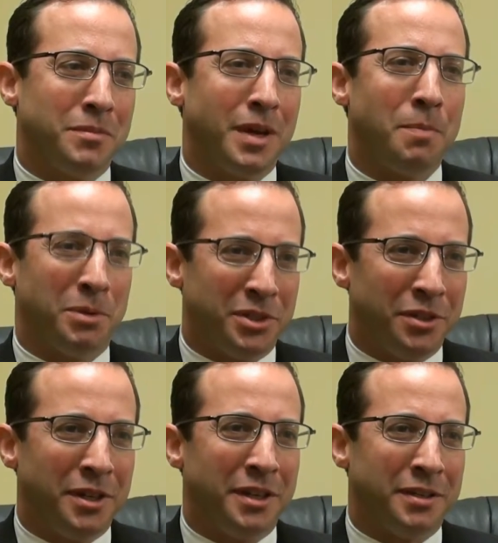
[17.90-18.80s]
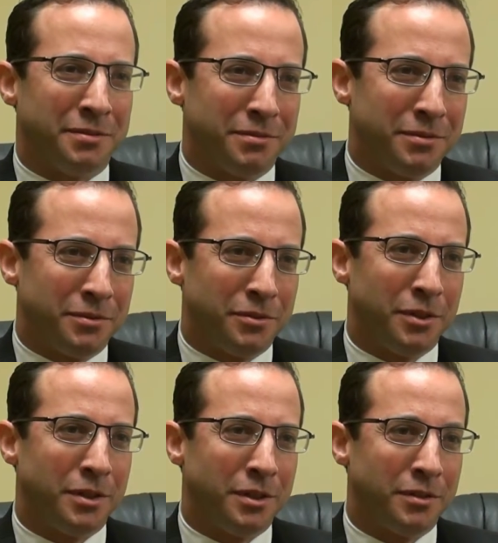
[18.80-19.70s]
opportunity
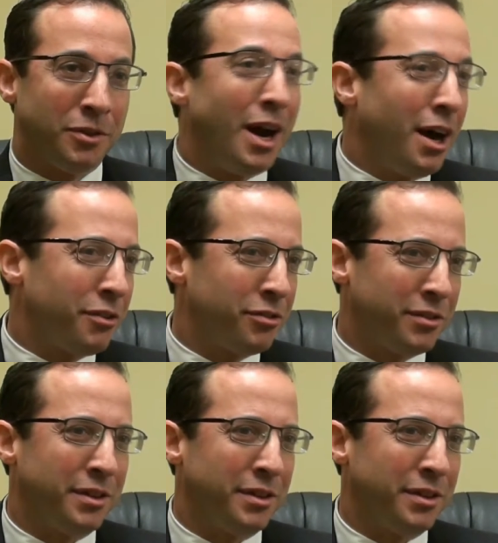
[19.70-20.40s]
for us